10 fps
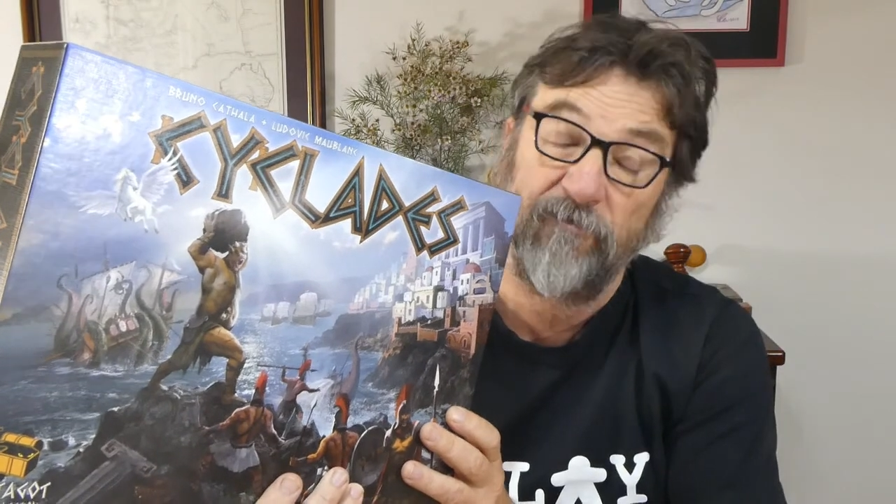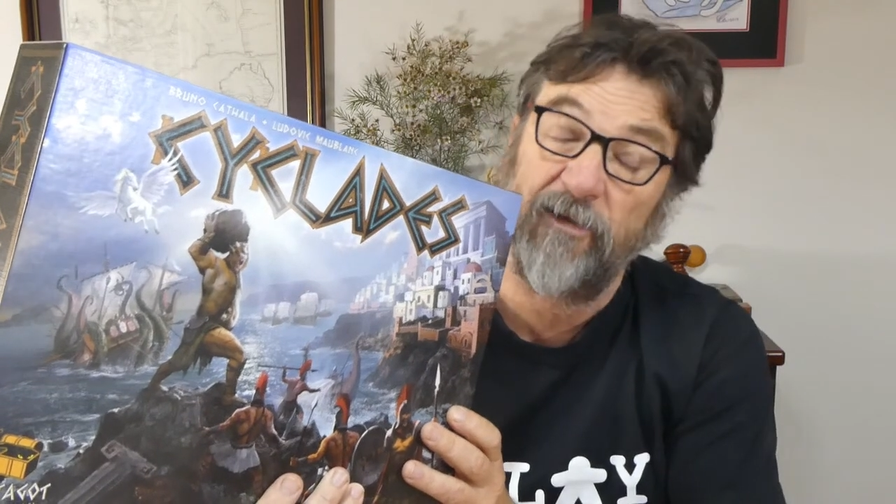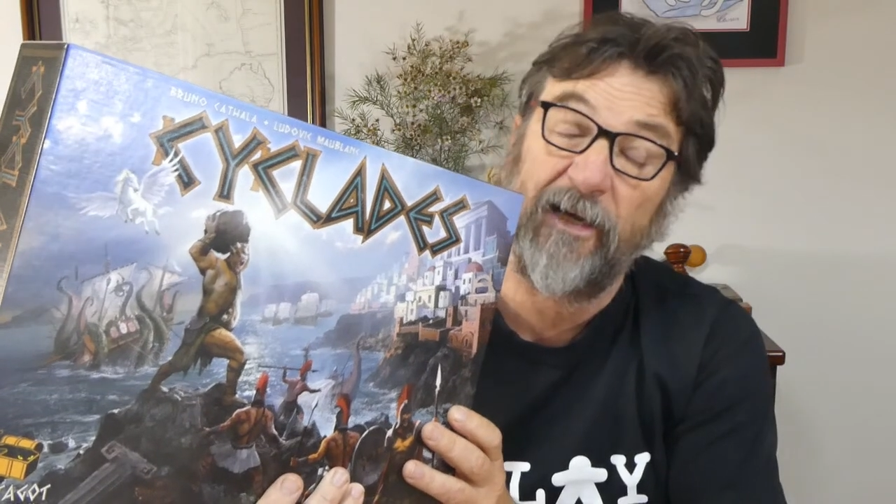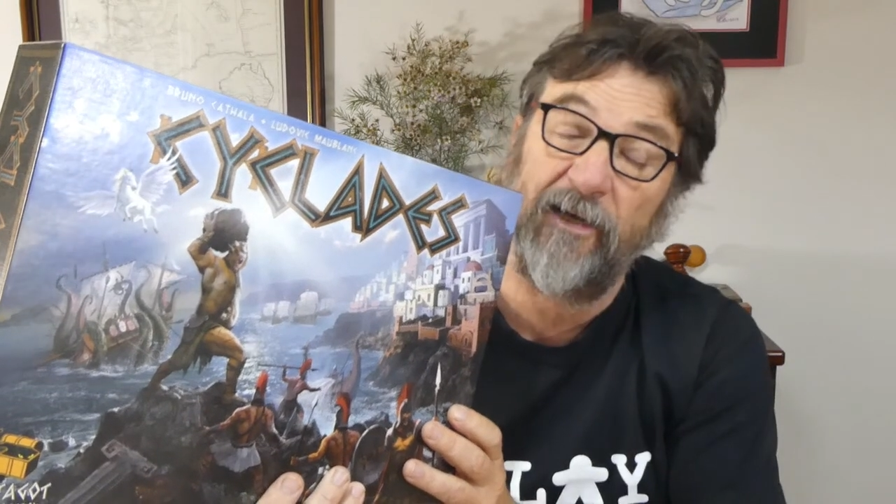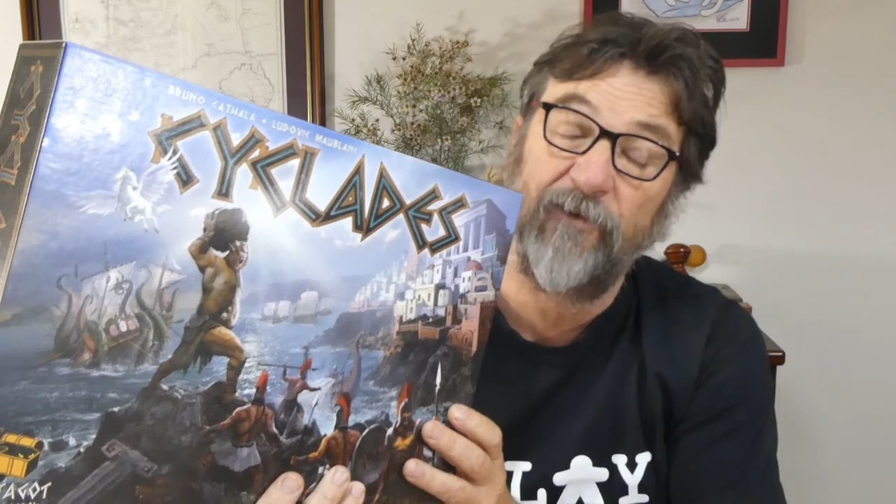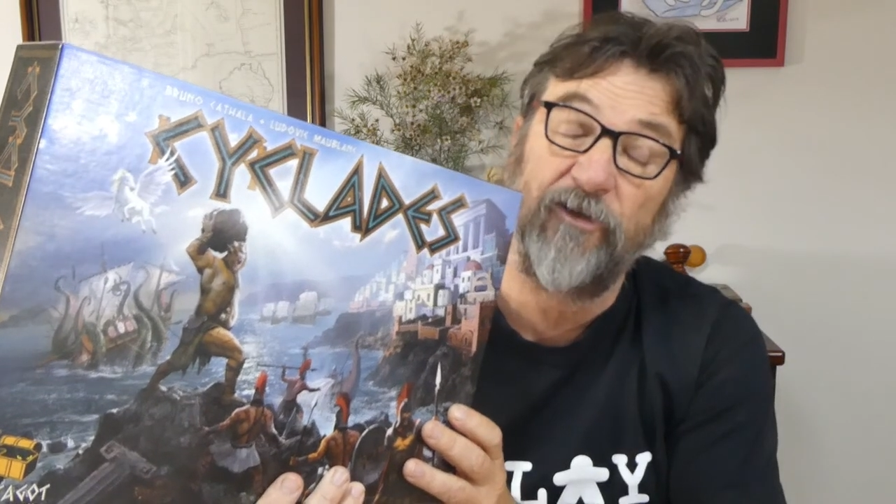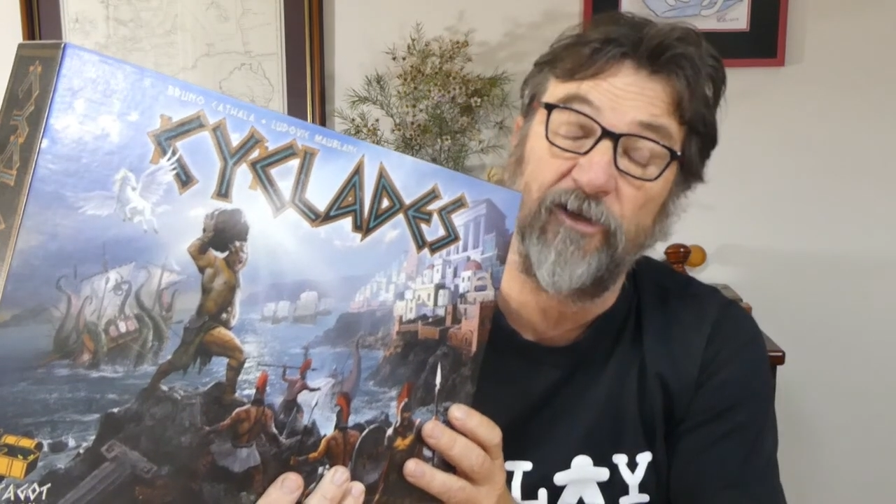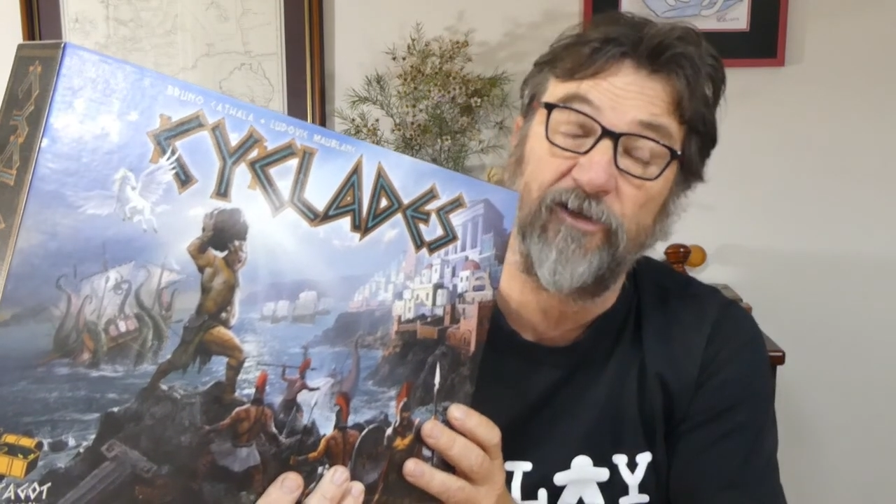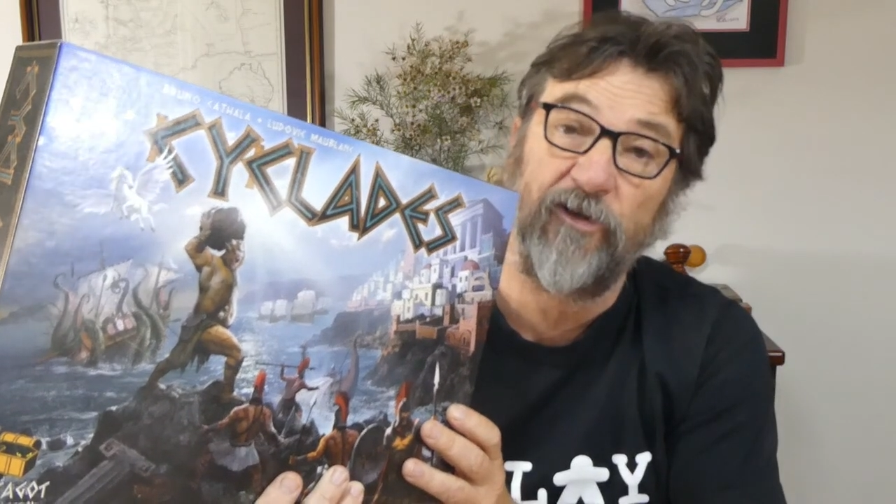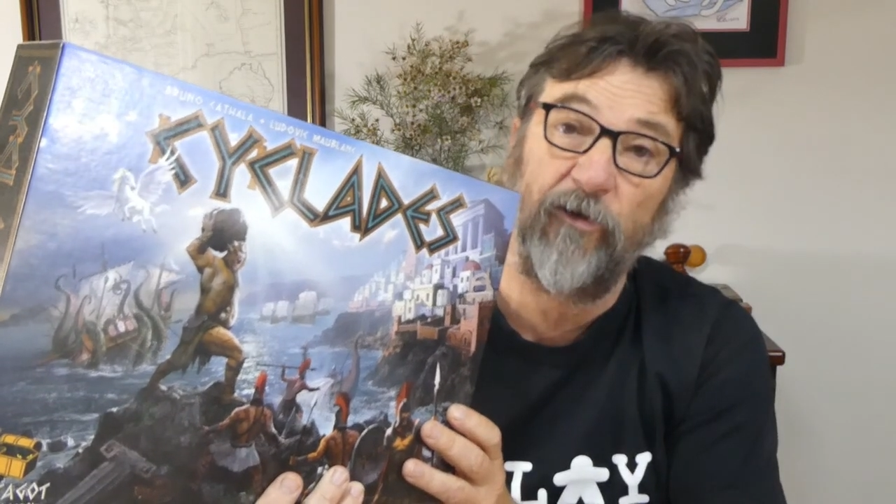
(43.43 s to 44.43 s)
like 11
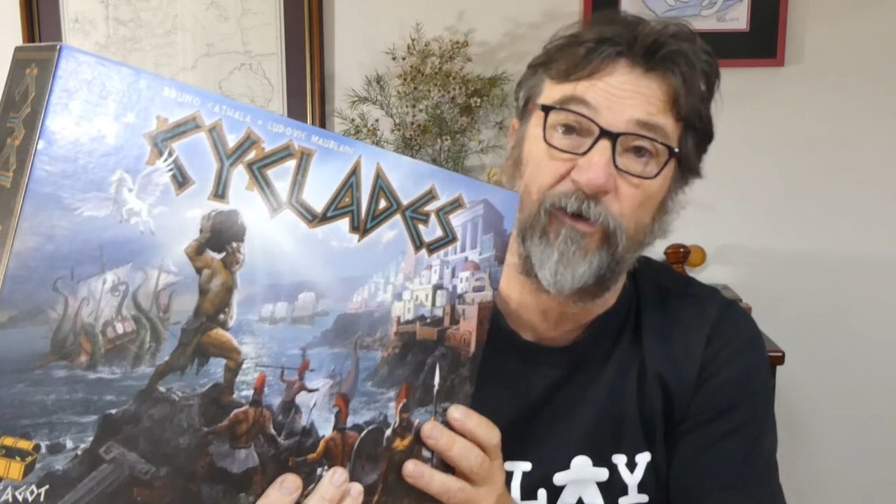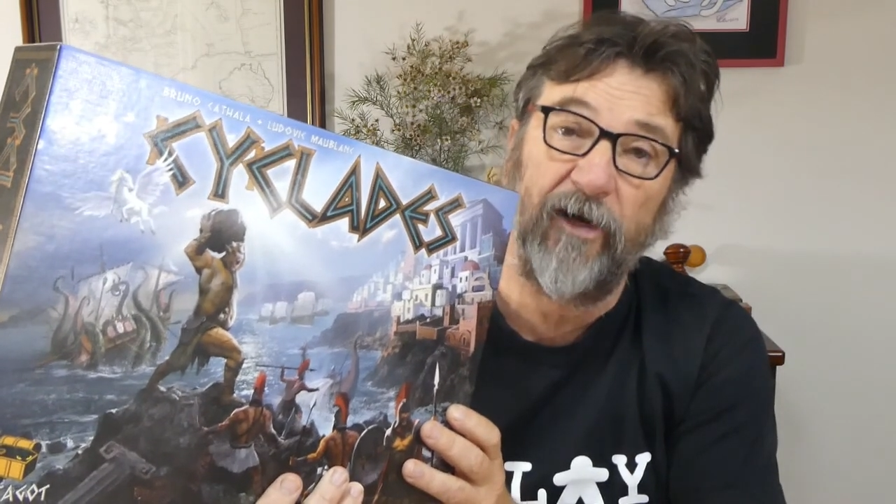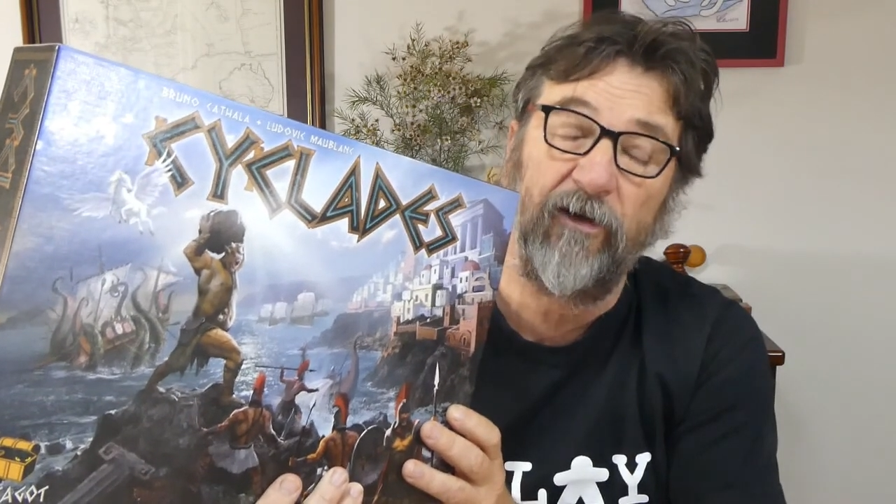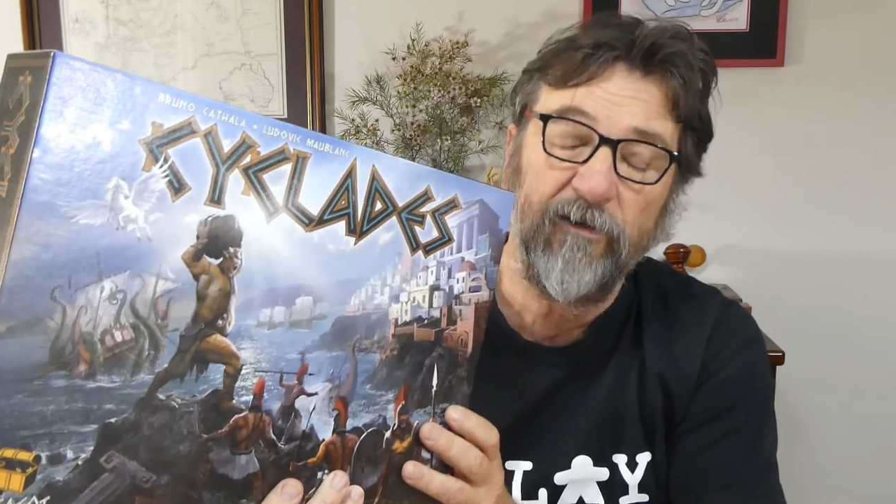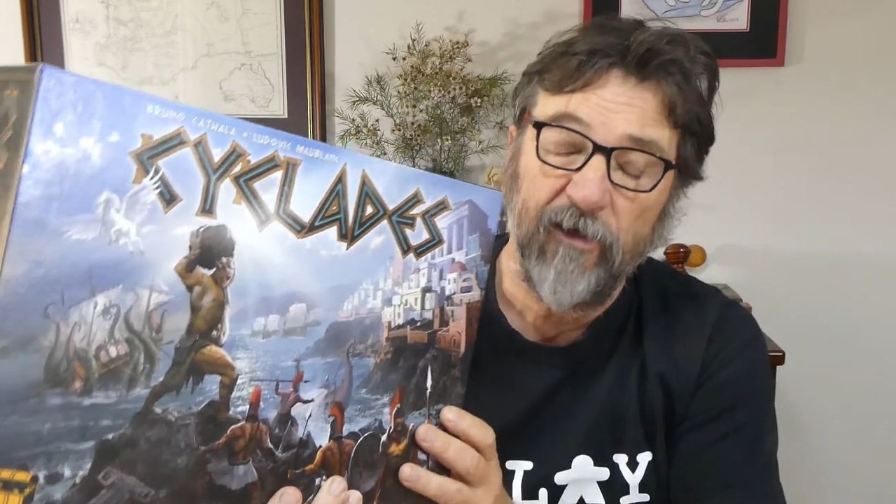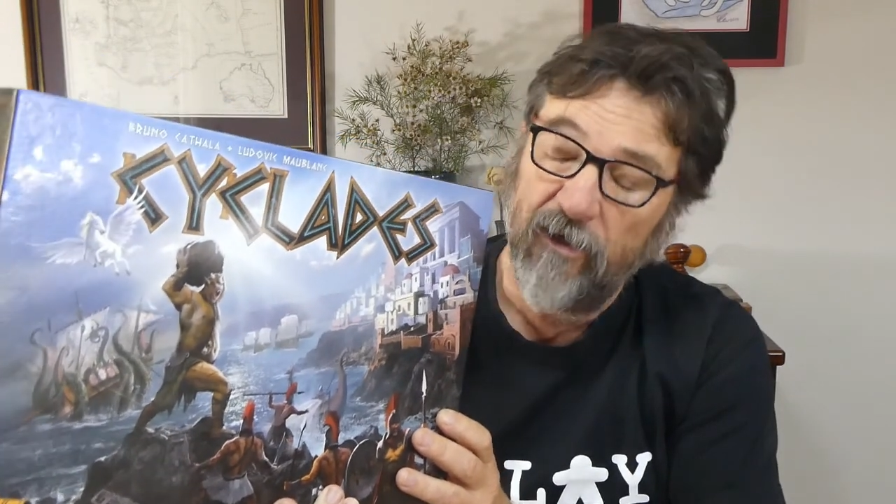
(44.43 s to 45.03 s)
years old now,